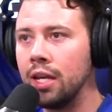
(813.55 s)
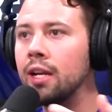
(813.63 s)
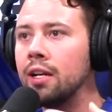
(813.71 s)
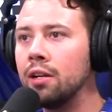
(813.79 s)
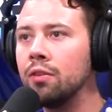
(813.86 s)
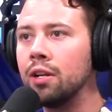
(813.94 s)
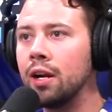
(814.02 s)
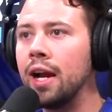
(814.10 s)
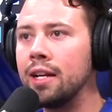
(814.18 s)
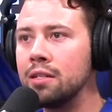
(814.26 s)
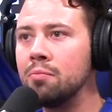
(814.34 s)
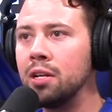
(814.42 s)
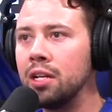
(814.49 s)
I know there has
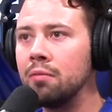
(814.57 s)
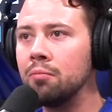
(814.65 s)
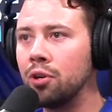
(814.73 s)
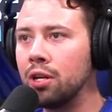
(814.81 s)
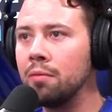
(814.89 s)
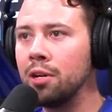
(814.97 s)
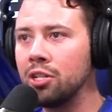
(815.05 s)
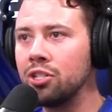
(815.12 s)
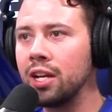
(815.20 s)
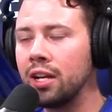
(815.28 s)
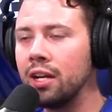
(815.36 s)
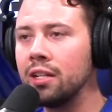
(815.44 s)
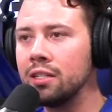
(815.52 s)
been pretty much that
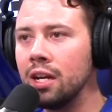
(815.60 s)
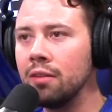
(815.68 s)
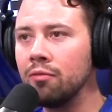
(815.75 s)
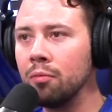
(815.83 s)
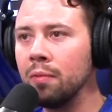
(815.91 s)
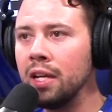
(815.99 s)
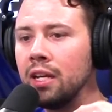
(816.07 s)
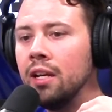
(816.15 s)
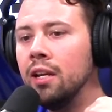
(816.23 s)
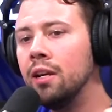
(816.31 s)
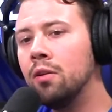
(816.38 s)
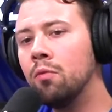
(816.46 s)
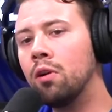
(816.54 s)
kind of time for me,
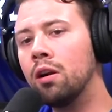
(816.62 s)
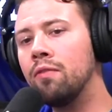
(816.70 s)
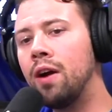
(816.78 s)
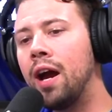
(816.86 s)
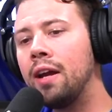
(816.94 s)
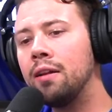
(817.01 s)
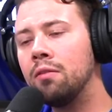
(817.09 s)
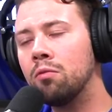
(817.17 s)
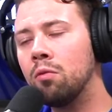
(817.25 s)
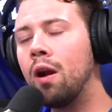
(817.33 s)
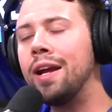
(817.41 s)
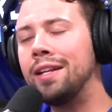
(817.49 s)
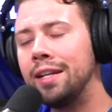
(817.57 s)
where if I
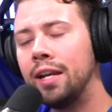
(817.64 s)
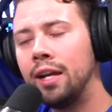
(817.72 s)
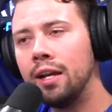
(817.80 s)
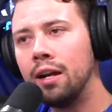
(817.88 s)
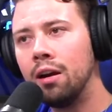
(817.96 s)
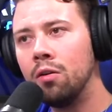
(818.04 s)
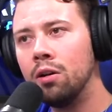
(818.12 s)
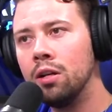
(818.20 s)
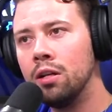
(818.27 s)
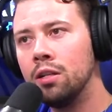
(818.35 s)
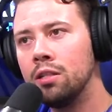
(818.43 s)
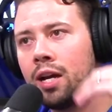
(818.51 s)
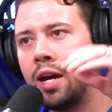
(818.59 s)
right now
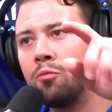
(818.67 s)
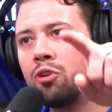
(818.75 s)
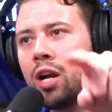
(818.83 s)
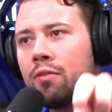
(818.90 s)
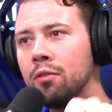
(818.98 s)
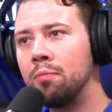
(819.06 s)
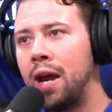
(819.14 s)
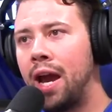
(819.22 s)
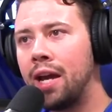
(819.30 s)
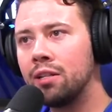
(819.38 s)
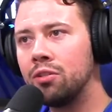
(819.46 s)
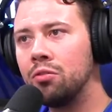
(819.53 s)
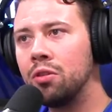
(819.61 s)
time traveled back
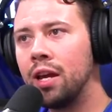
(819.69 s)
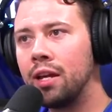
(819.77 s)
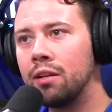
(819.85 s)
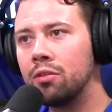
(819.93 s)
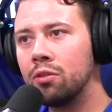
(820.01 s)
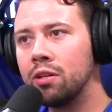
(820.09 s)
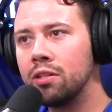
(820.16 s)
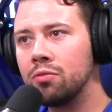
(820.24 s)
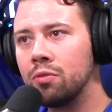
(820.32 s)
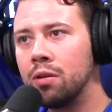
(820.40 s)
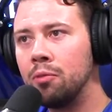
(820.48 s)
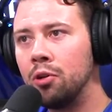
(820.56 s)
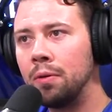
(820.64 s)
to that Chris
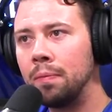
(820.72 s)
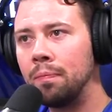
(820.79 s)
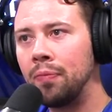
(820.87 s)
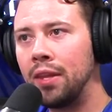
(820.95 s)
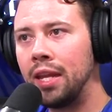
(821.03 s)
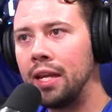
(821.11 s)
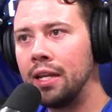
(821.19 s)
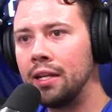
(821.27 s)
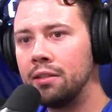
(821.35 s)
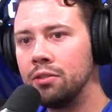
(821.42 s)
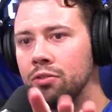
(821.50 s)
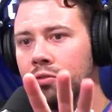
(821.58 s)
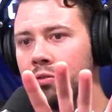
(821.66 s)
Remboldt
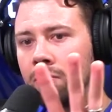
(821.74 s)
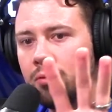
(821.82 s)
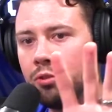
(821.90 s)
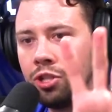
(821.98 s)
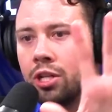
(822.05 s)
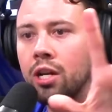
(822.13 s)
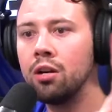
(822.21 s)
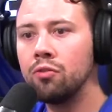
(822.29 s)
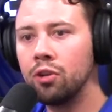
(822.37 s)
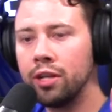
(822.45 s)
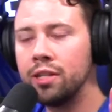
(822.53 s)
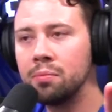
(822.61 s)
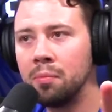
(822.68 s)
and took over
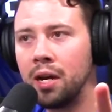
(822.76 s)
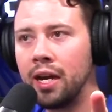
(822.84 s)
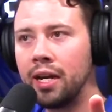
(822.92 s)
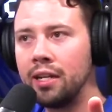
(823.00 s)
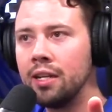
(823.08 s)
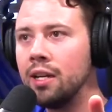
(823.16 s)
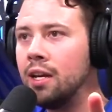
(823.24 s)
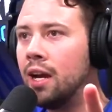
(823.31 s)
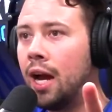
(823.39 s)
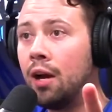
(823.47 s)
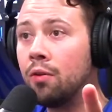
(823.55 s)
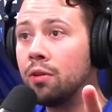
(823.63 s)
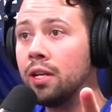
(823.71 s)
his mind, I
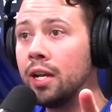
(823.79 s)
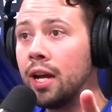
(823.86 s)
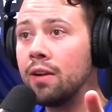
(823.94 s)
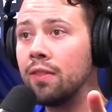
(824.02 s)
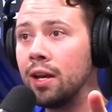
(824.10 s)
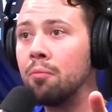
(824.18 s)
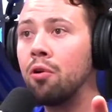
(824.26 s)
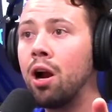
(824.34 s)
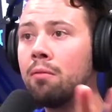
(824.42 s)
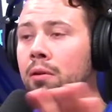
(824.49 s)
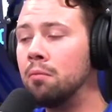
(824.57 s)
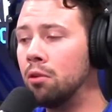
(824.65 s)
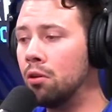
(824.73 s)
would get out of that
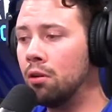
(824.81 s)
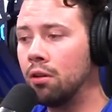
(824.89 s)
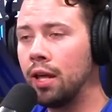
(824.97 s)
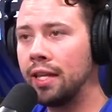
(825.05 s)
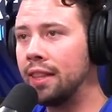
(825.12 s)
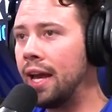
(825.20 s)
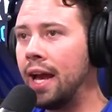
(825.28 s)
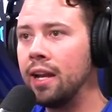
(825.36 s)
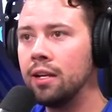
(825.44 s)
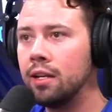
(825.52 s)
problem like that.